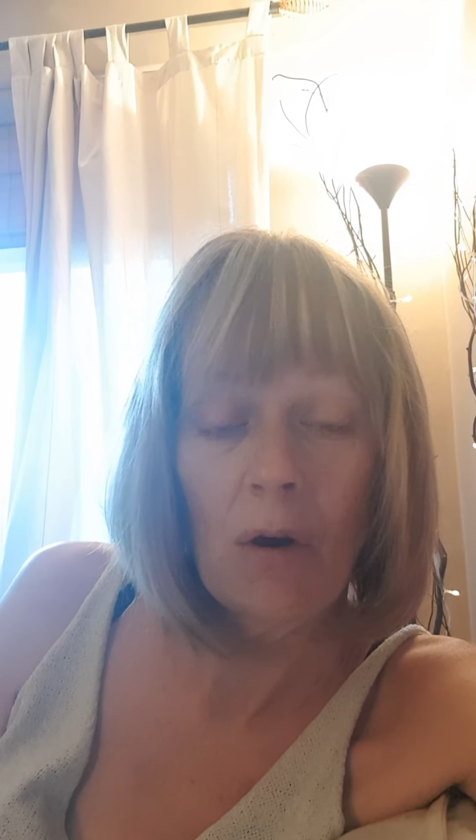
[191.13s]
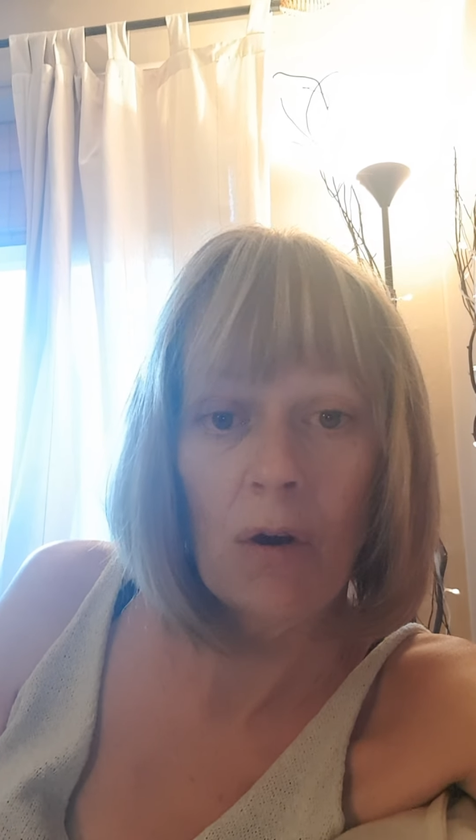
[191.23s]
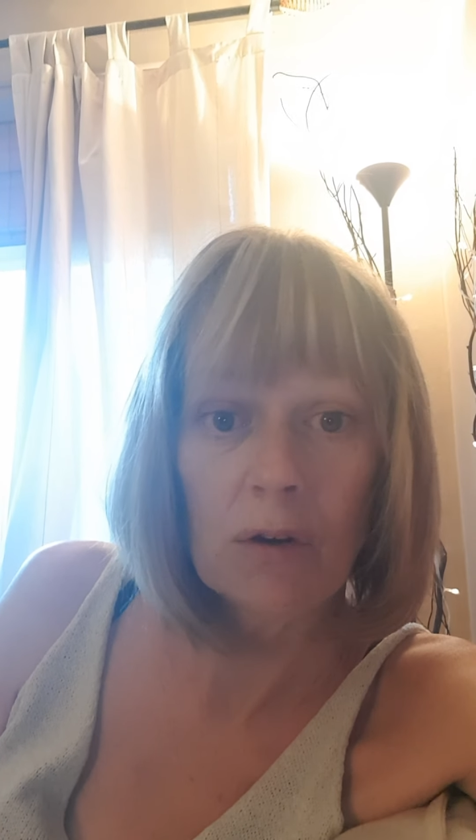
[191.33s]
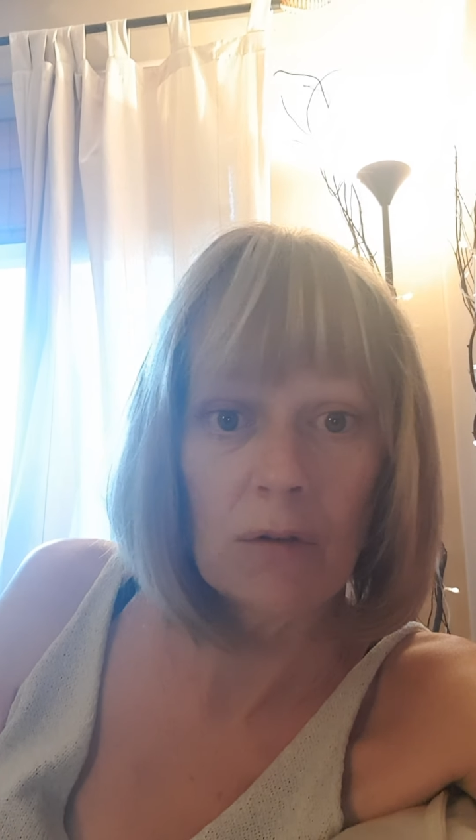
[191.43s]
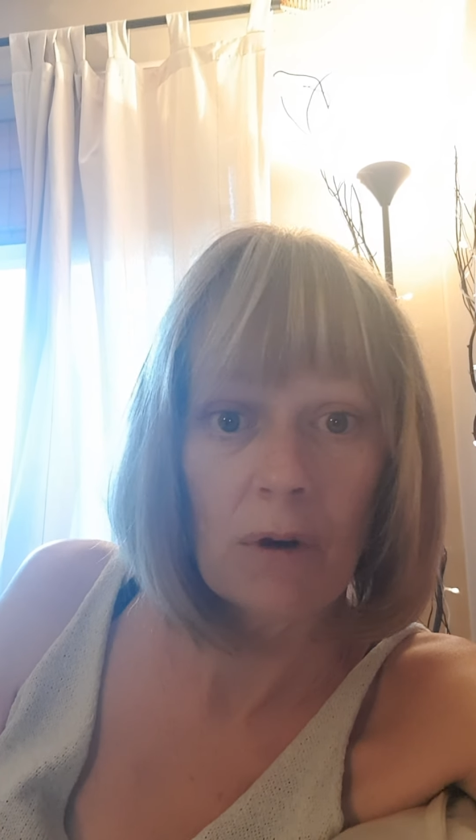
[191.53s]

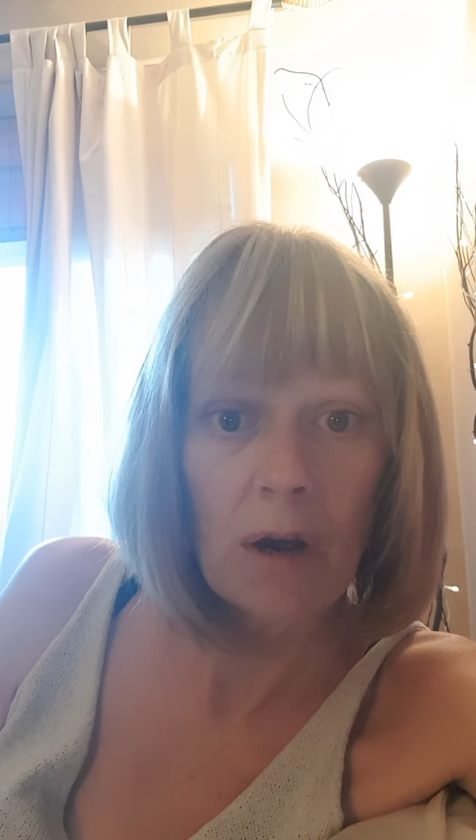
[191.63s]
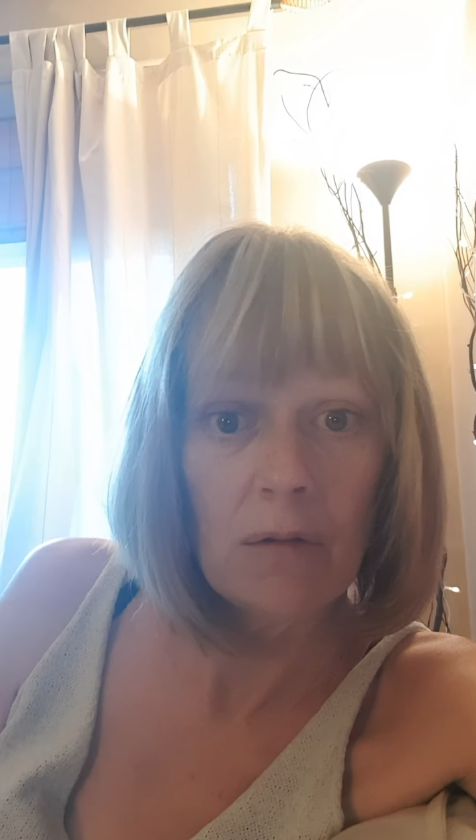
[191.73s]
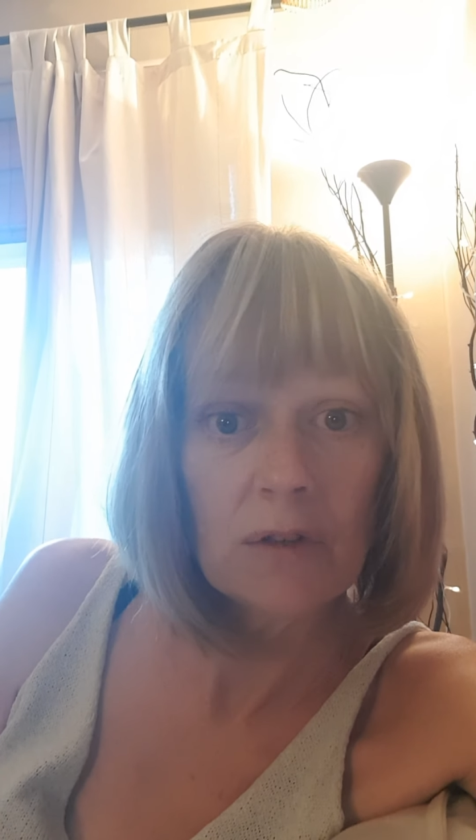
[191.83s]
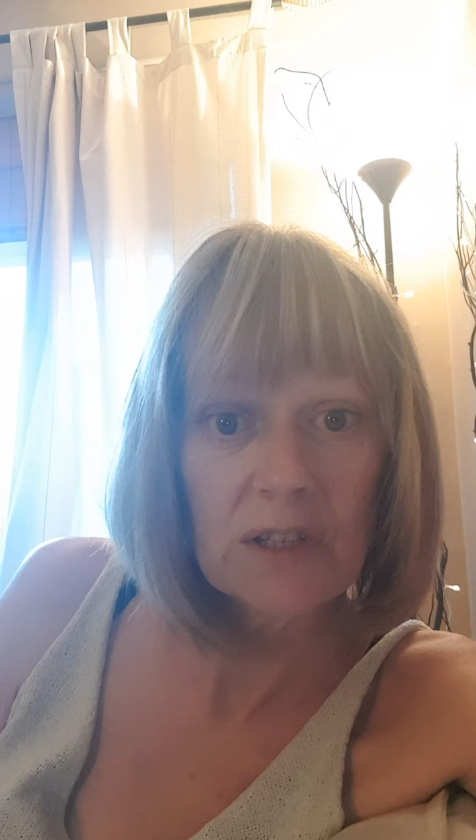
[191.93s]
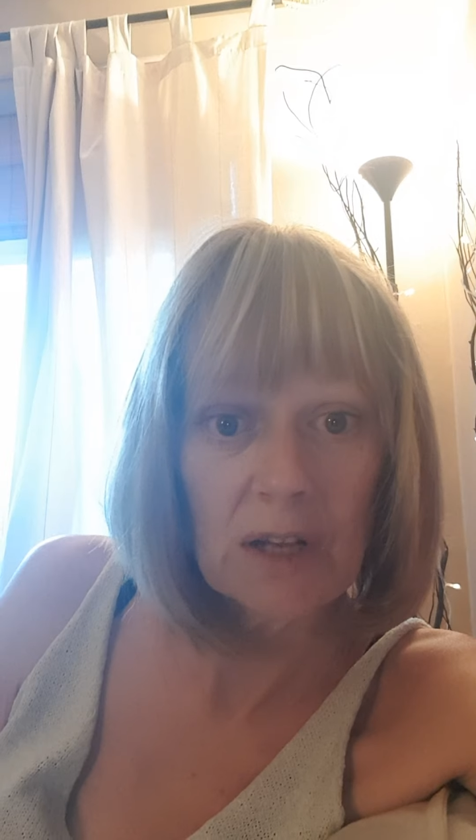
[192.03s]
on their
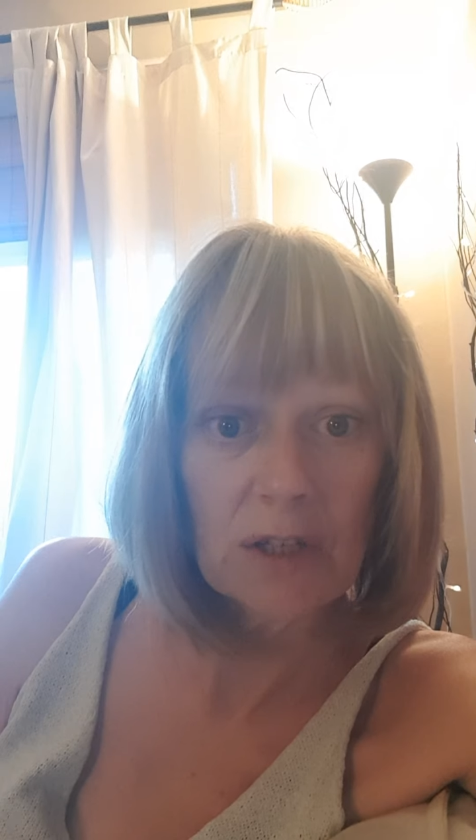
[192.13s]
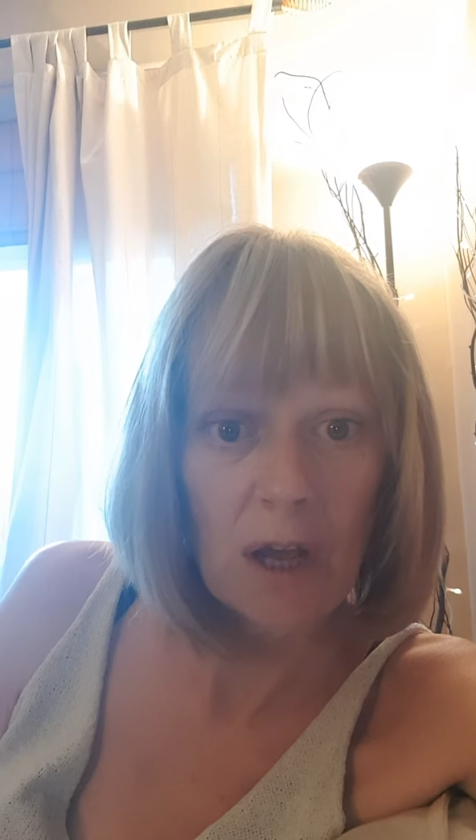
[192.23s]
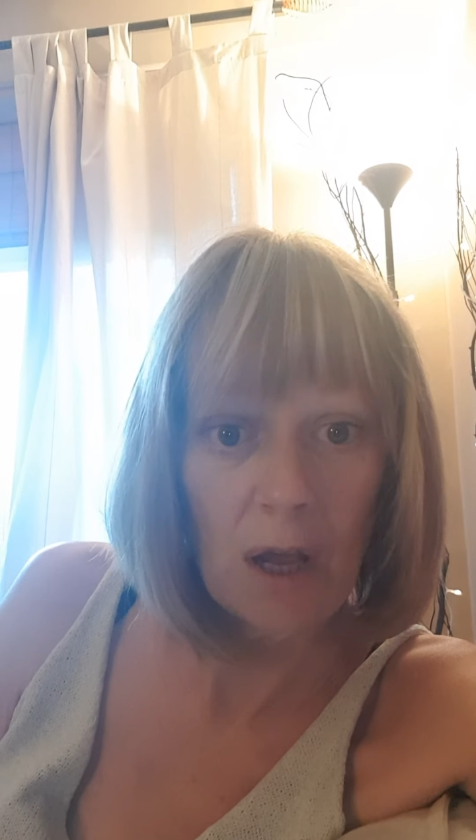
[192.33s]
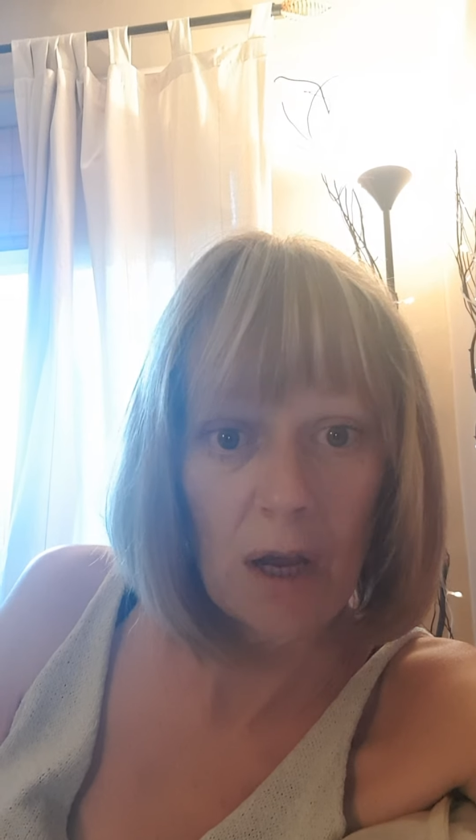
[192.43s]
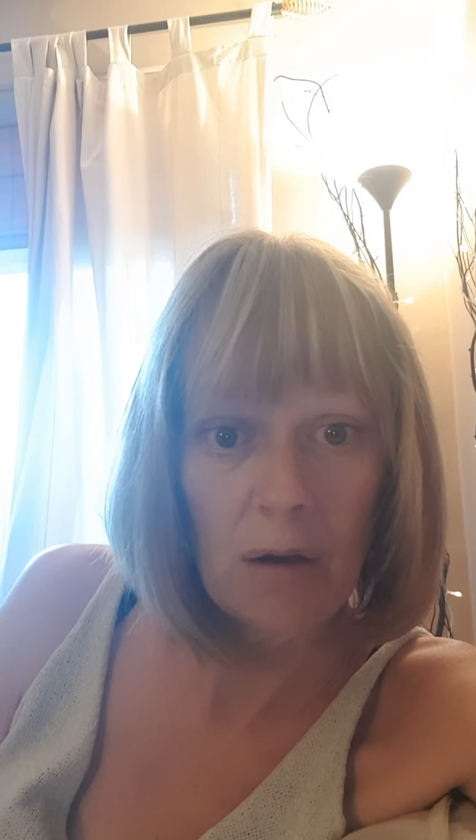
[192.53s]
own sat
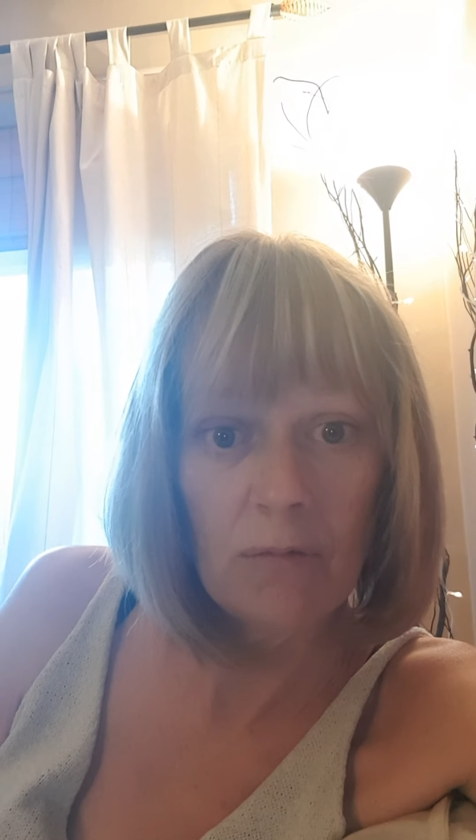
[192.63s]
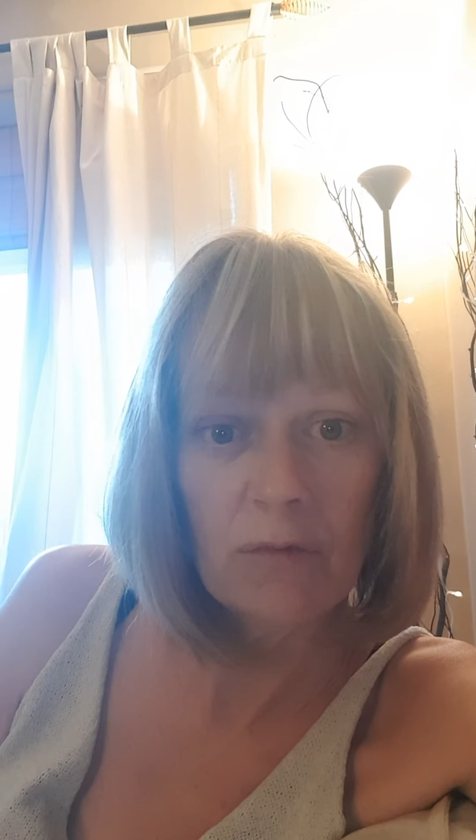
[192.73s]
at home,